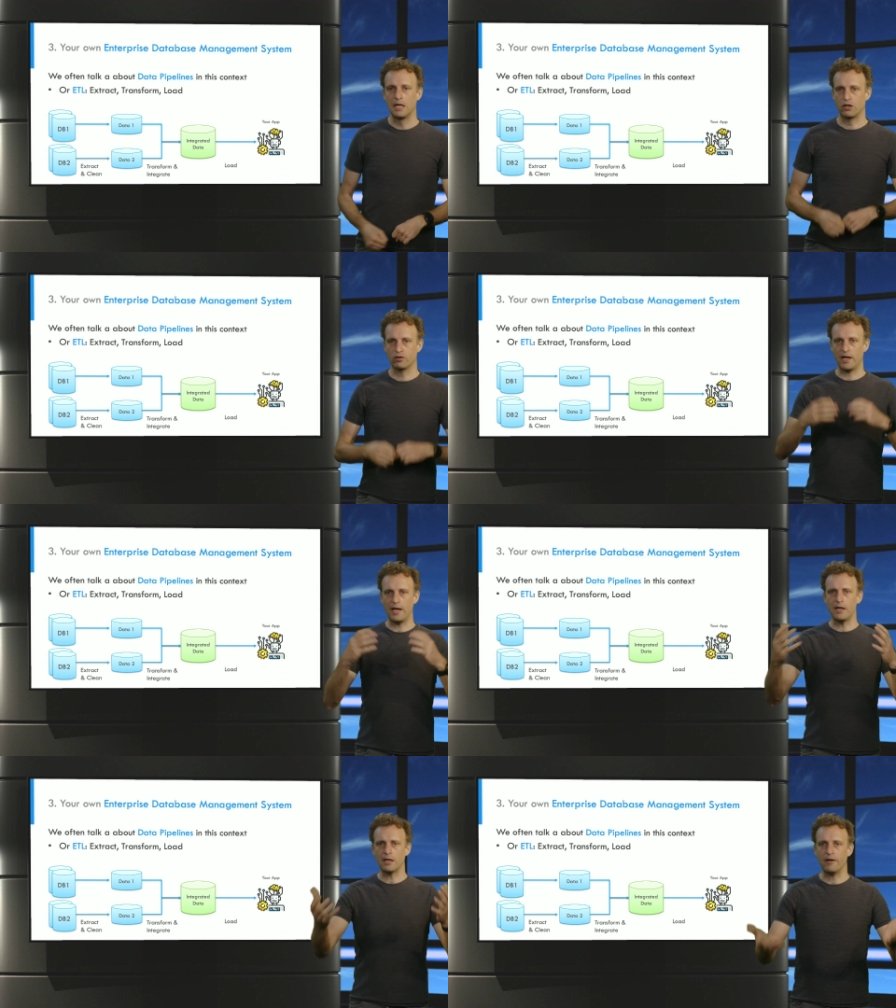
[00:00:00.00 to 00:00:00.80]

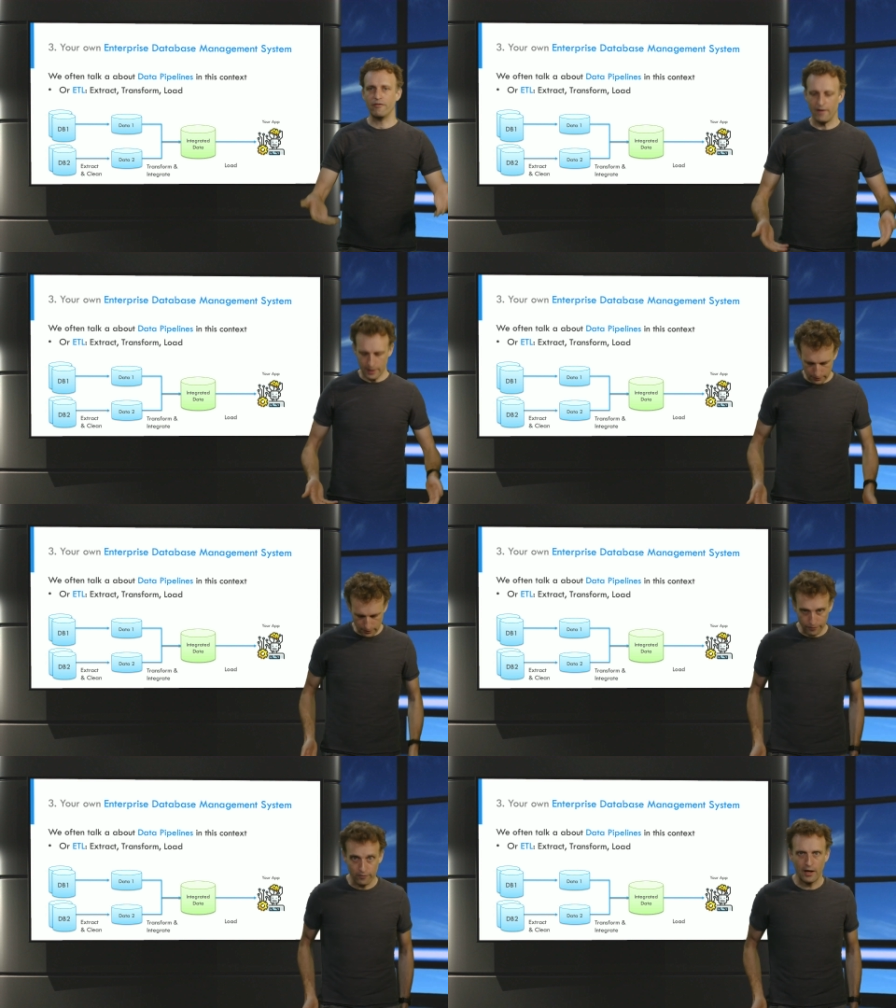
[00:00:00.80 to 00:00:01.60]
Creating
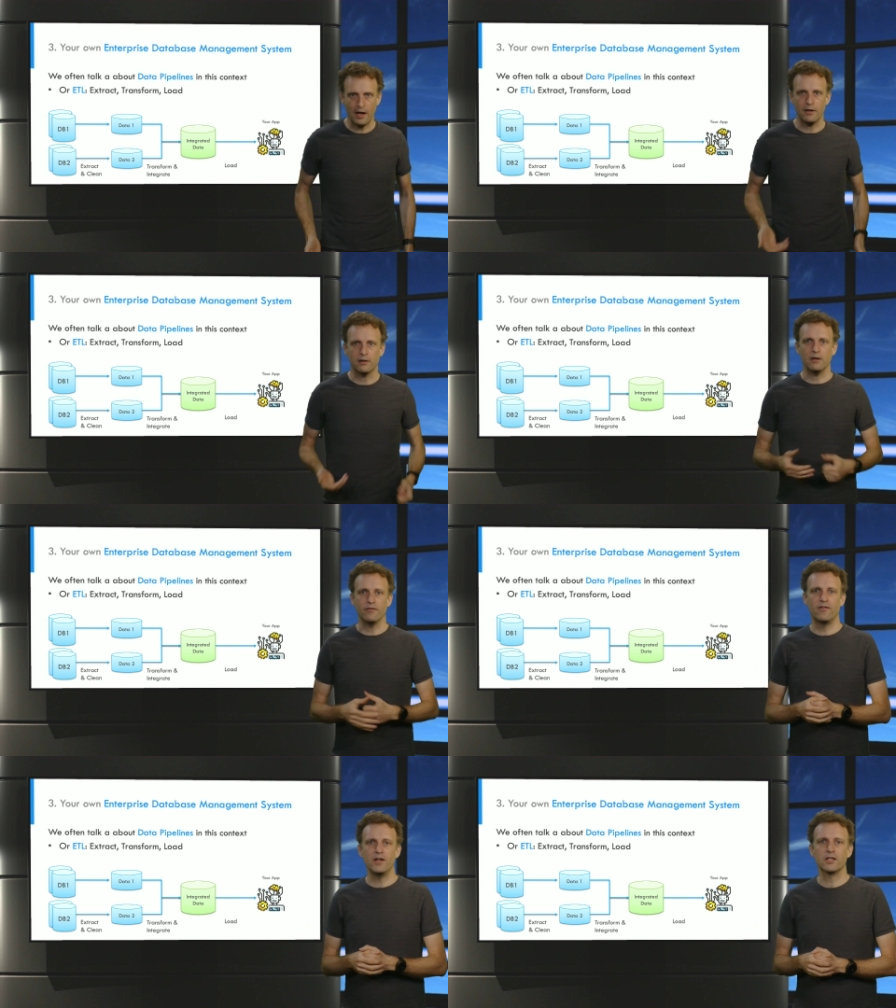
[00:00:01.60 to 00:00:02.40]
effective and
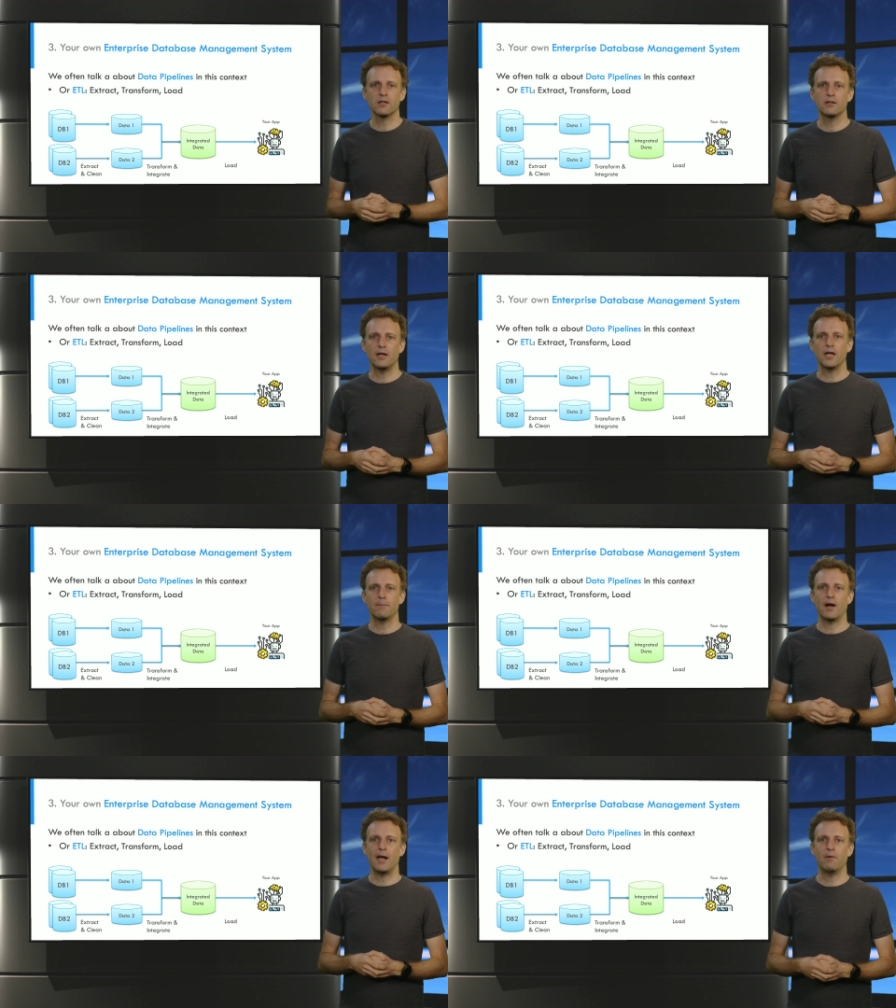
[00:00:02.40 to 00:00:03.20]
efficient data
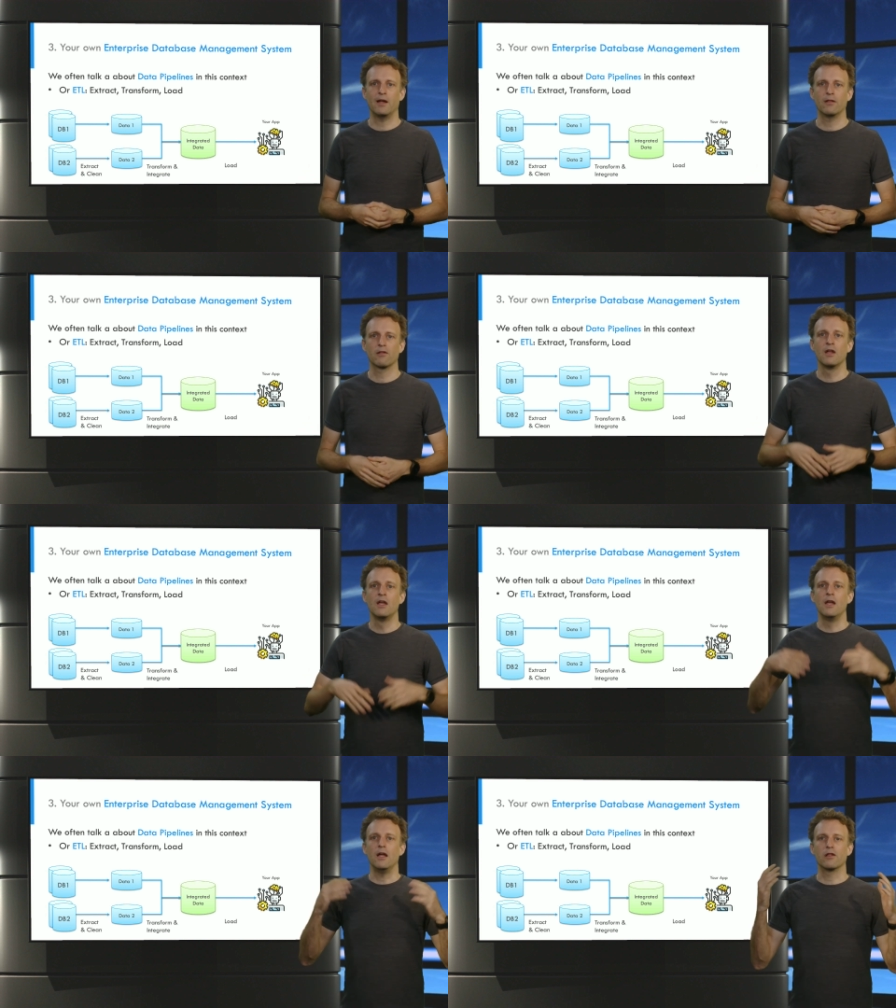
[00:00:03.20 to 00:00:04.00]
pipelines
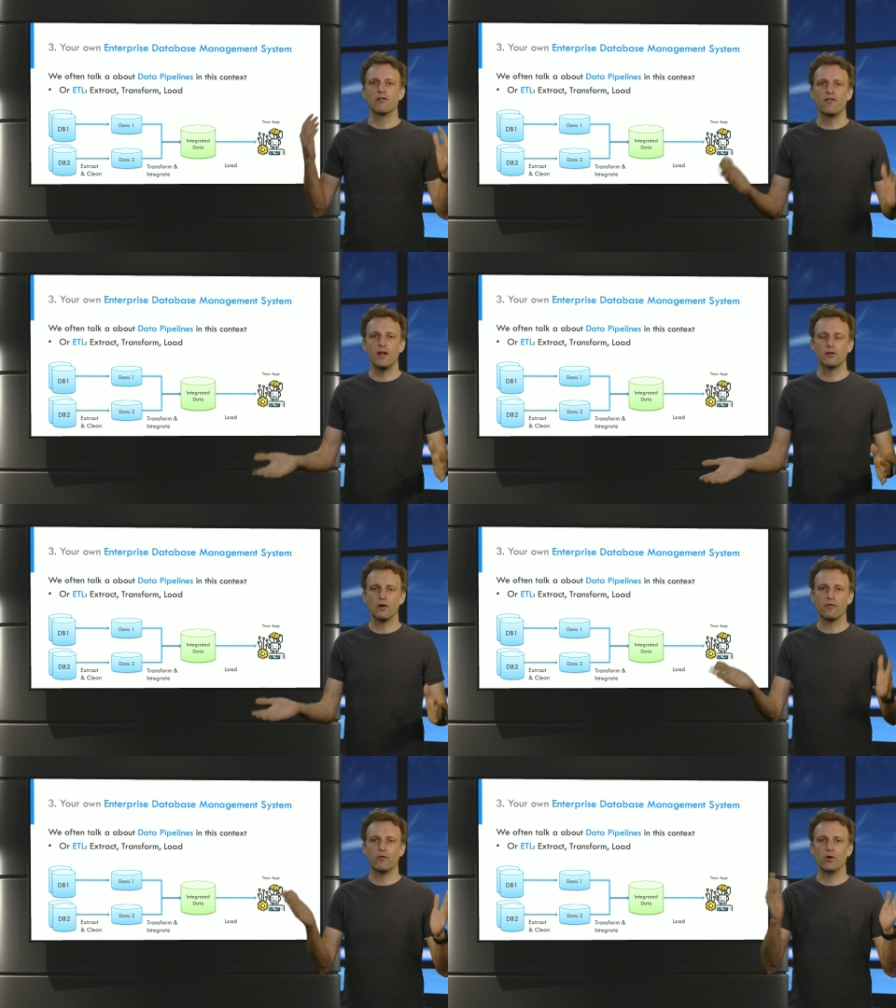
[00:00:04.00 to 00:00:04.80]
is a field
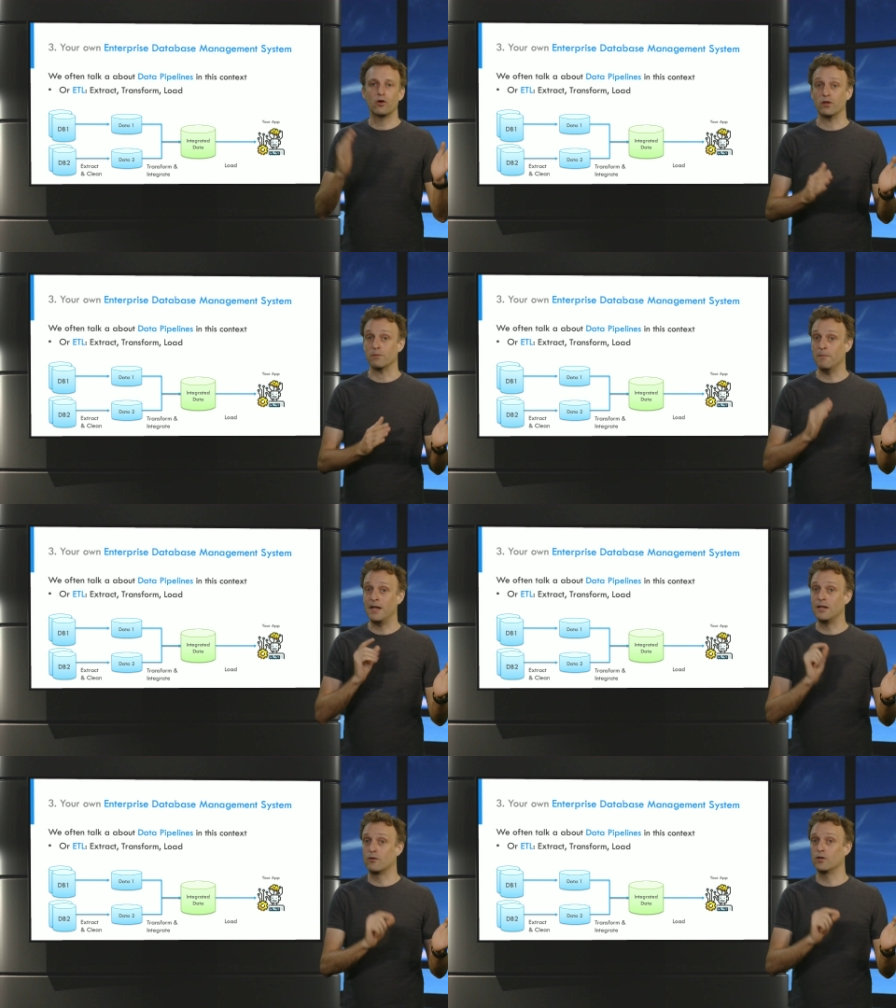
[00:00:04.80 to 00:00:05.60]
of work with
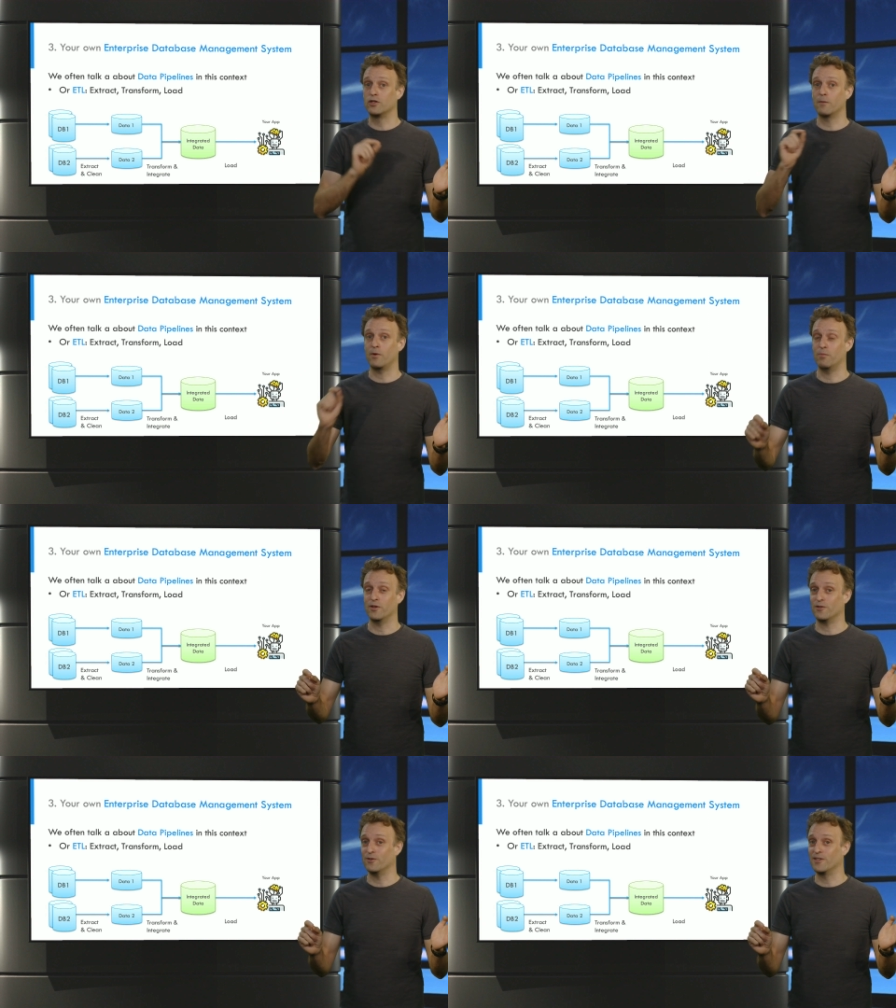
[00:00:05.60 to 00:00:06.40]
many good job
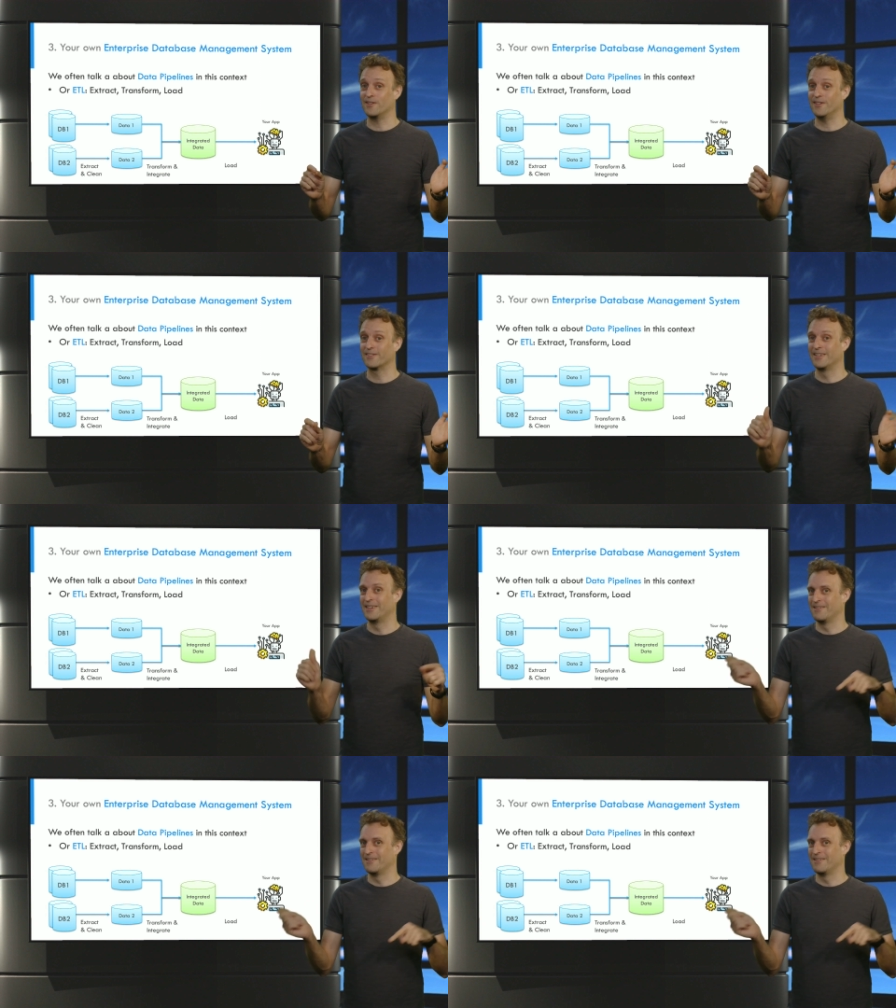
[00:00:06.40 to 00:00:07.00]
opportunities,